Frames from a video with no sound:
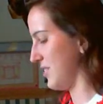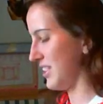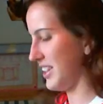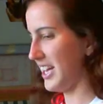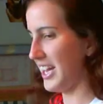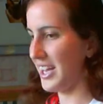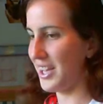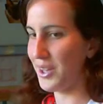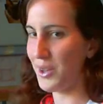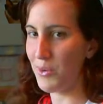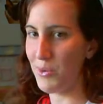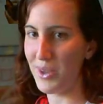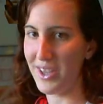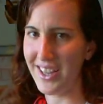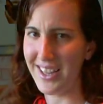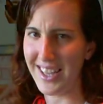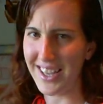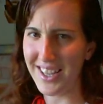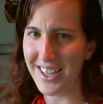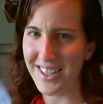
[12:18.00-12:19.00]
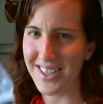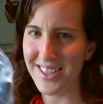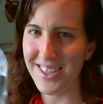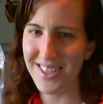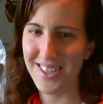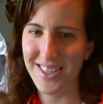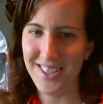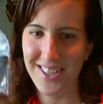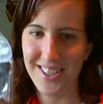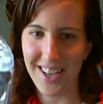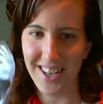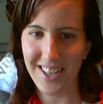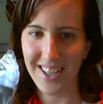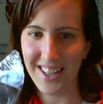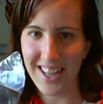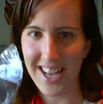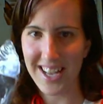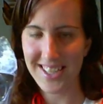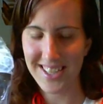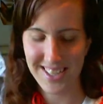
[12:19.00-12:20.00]
Like, we got like
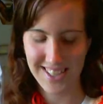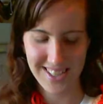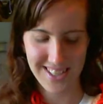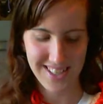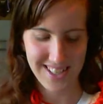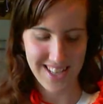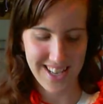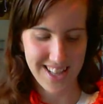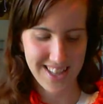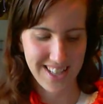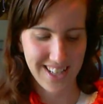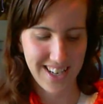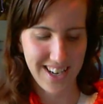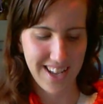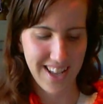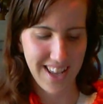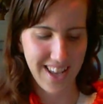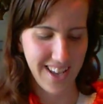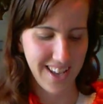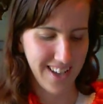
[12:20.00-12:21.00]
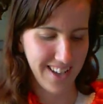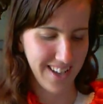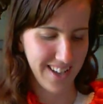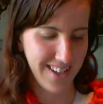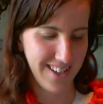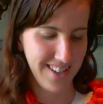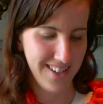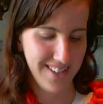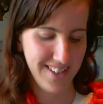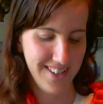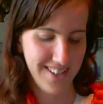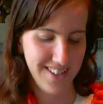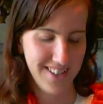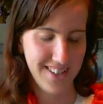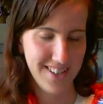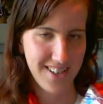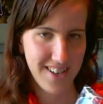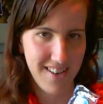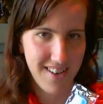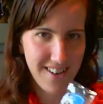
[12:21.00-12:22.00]
sunglasses and then a
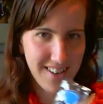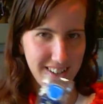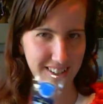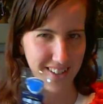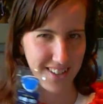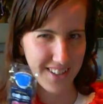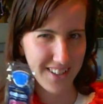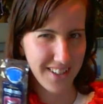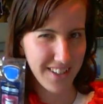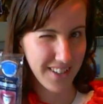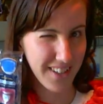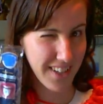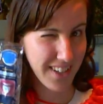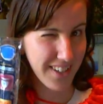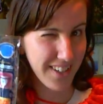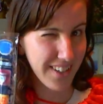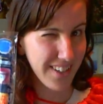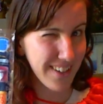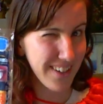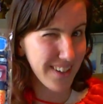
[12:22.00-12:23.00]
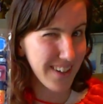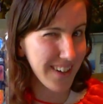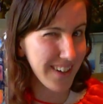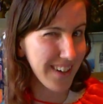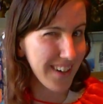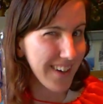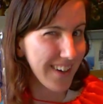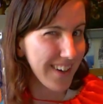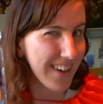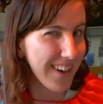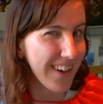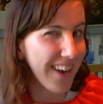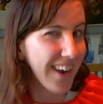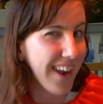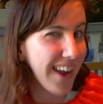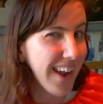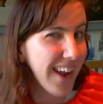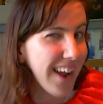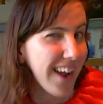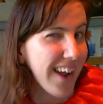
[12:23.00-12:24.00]
tongue cleaner,
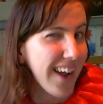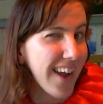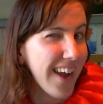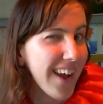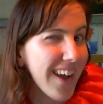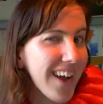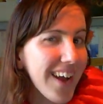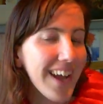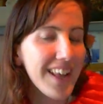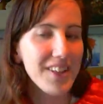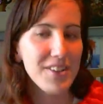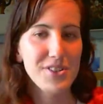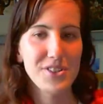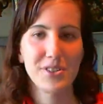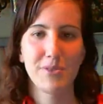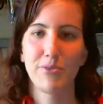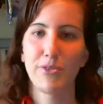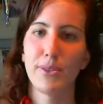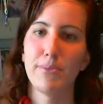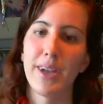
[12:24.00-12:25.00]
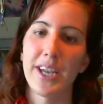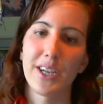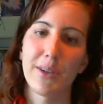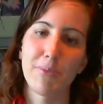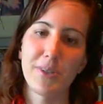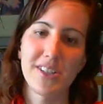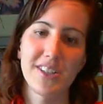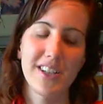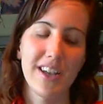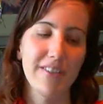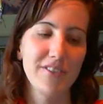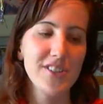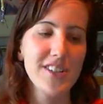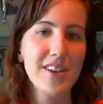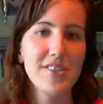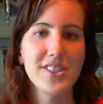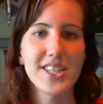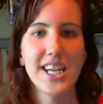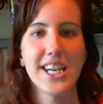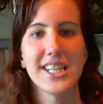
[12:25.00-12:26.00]
and there's some free makeup and stuff, so that
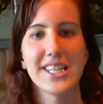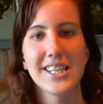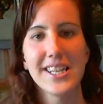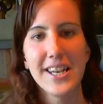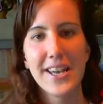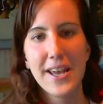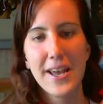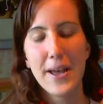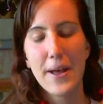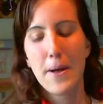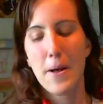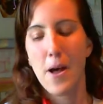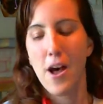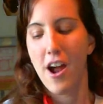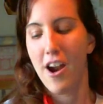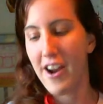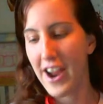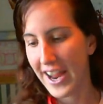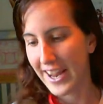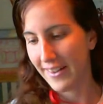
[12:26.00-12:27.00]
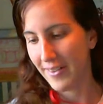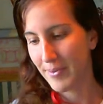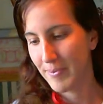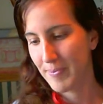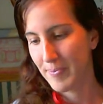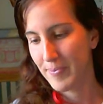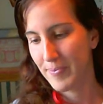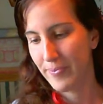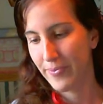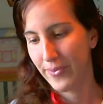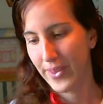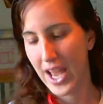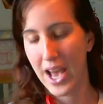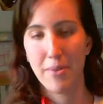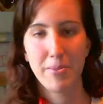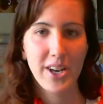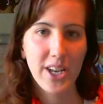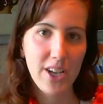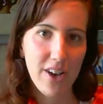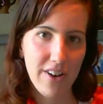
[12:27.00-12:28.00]
was nice. Alright, I'm
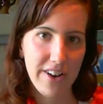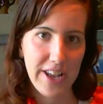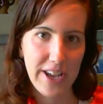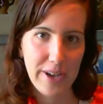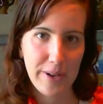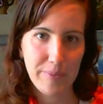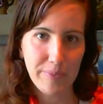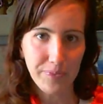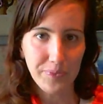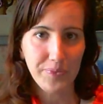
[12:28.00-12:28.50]
gonna go now.